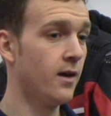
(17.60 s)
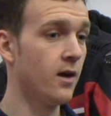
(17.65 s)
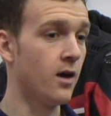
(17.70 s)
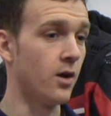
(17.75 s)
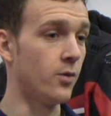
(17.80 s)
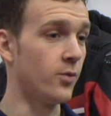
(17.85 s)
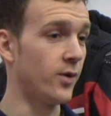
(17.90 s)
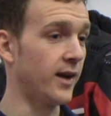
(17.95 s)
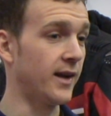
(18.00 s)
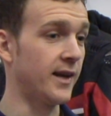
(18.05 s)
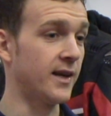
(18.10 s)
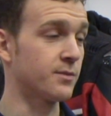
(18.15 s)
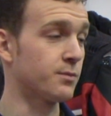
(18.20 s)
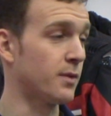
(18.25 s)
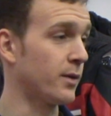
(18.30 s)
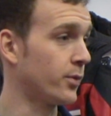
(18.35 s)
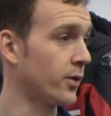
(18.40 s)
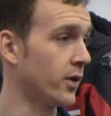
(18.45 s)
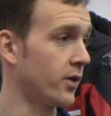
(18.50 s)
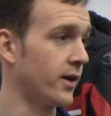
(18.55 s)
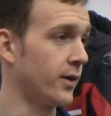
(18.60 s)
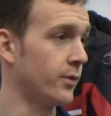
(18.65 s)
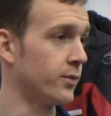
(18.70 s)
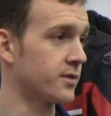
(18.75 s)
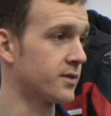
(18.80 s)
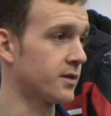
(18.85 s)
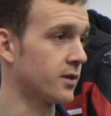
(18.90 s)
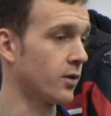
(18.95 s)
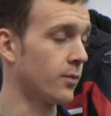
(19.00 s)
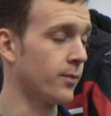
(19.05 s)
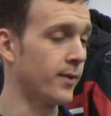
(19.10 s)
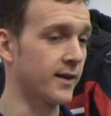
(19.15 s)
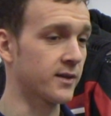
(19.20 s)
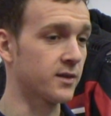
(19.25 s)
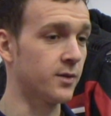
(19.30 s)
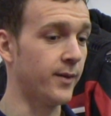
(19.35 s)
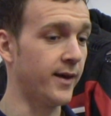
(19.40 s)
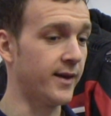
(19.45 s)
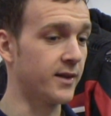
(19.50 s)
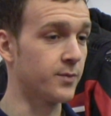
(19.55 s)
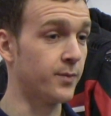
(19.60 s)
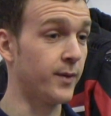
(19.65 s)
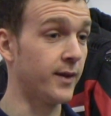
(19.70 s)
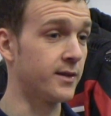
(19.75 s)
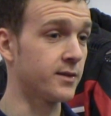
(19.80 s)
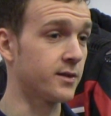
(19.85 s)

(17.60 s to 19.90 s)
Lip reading: and realised my priority was to come back to BSB,